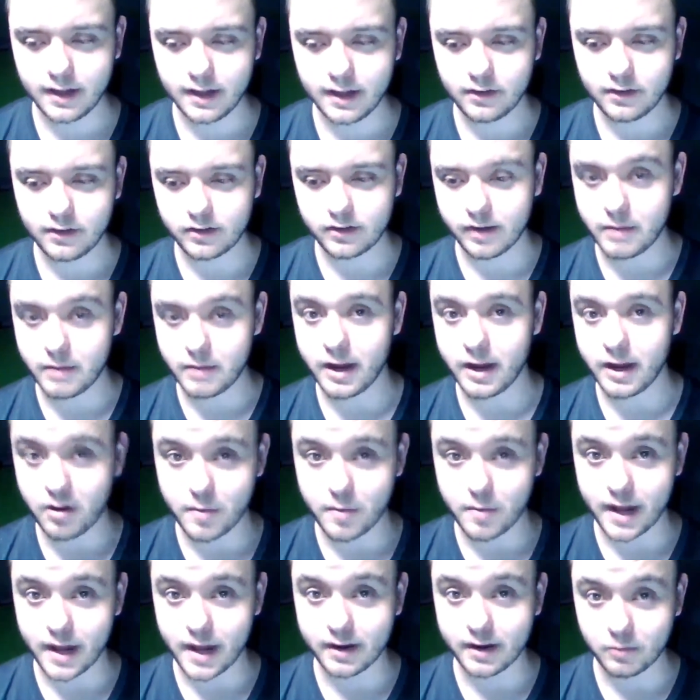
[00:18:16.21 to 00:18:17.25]
So I might go
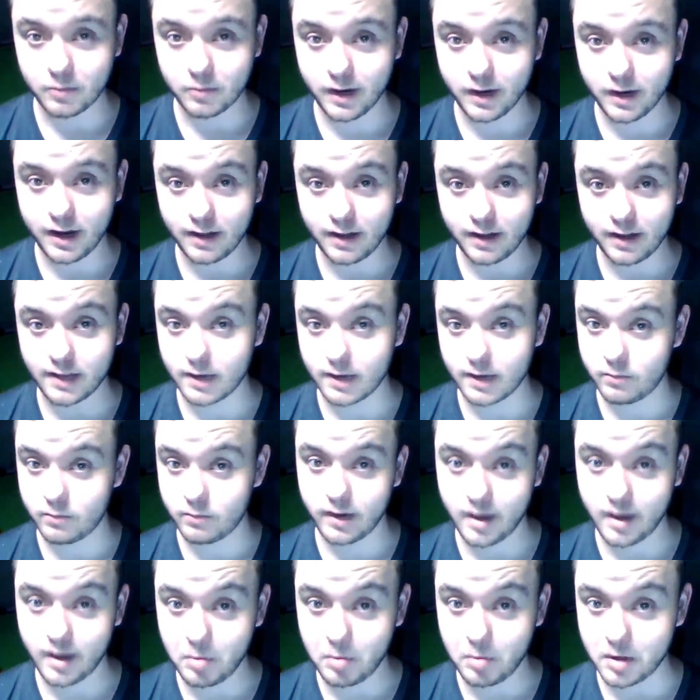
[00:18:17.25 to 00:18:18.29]
back and recut that and
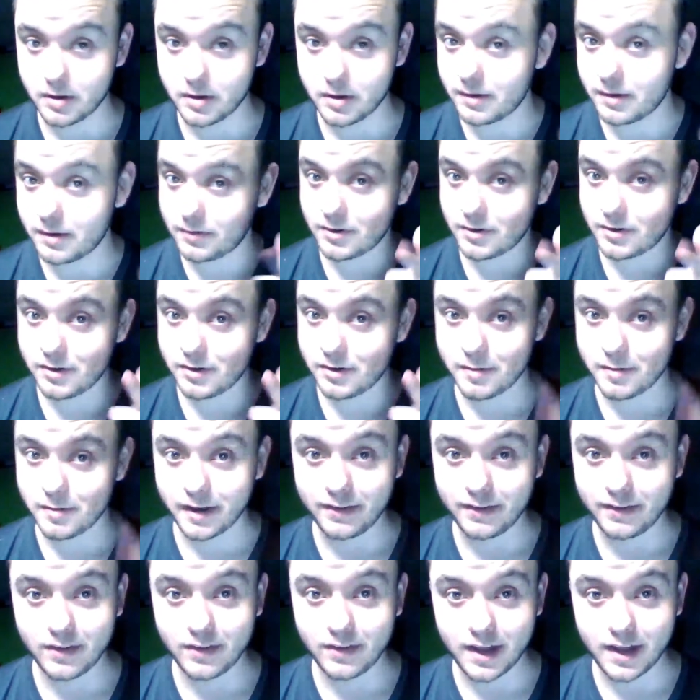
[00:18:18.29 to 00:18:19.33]
re-upload it. So you
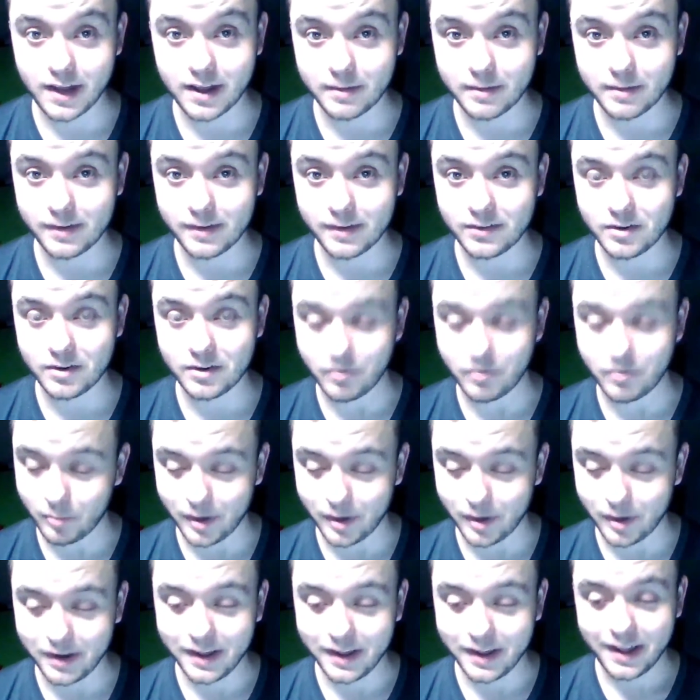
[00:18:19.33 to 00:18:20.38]
might see that coming soon.
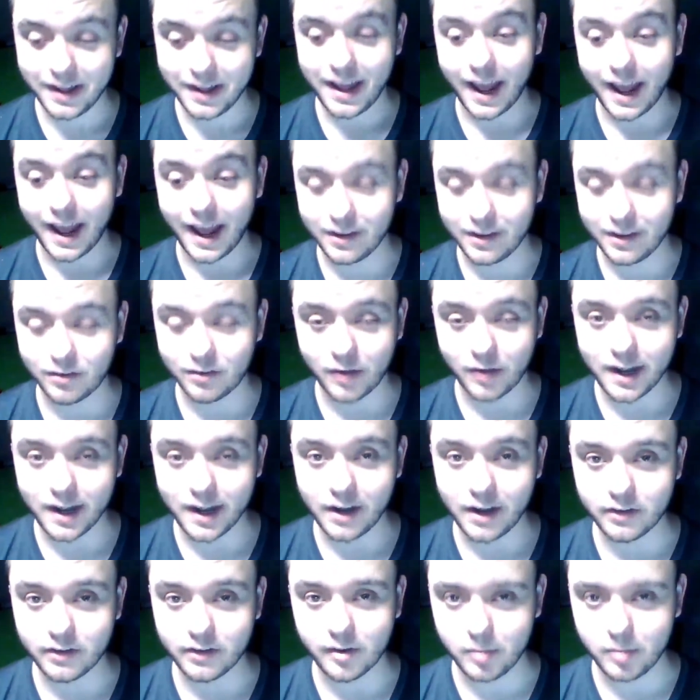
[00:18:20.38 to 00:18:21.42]
But as of right
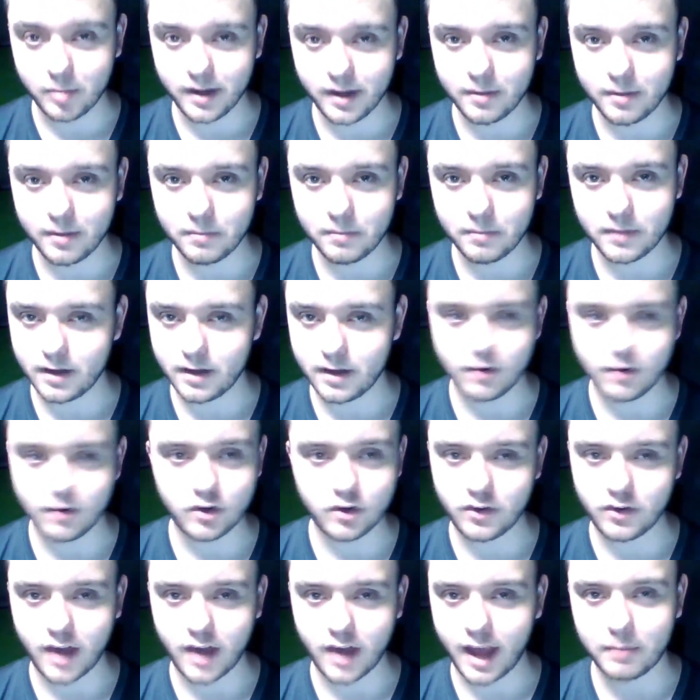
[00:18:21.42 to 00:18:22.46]
now, they're
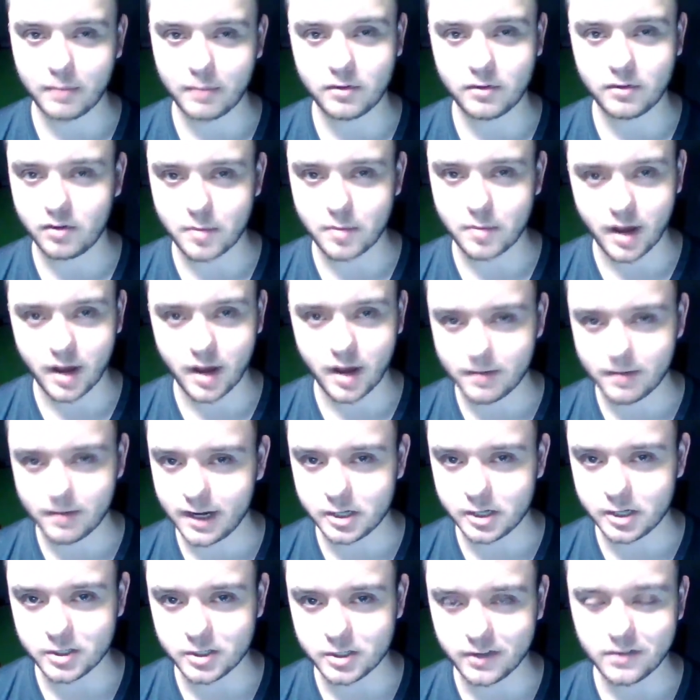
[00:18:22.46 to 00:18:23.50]
just absolute
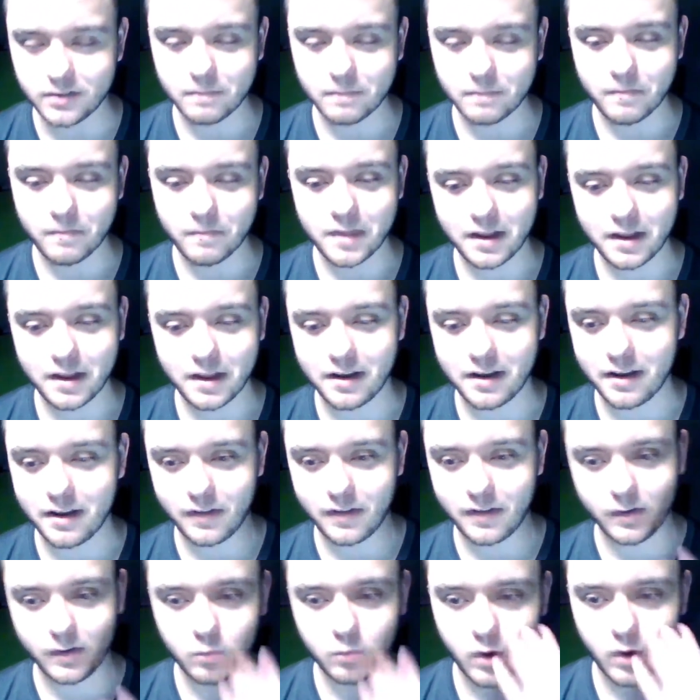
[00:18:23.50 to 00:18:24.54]
abominations.
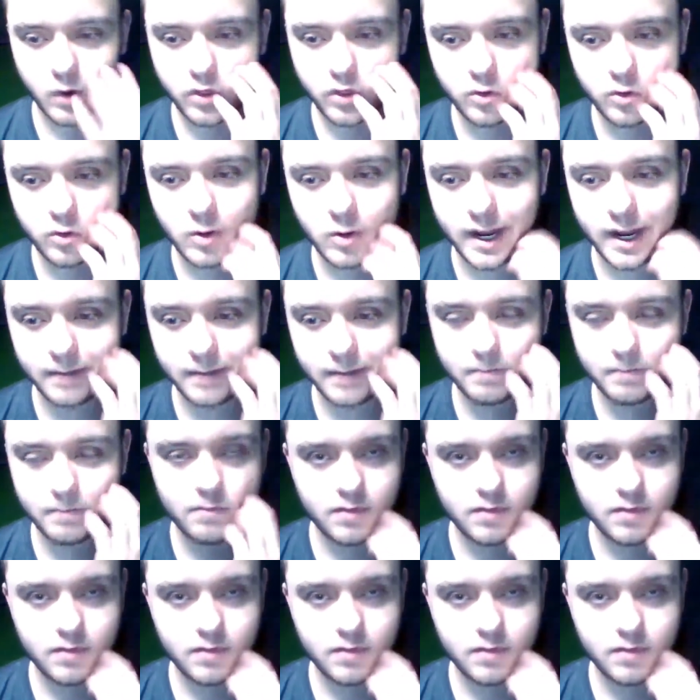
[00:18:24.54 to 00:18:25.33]
Like 1 through 8,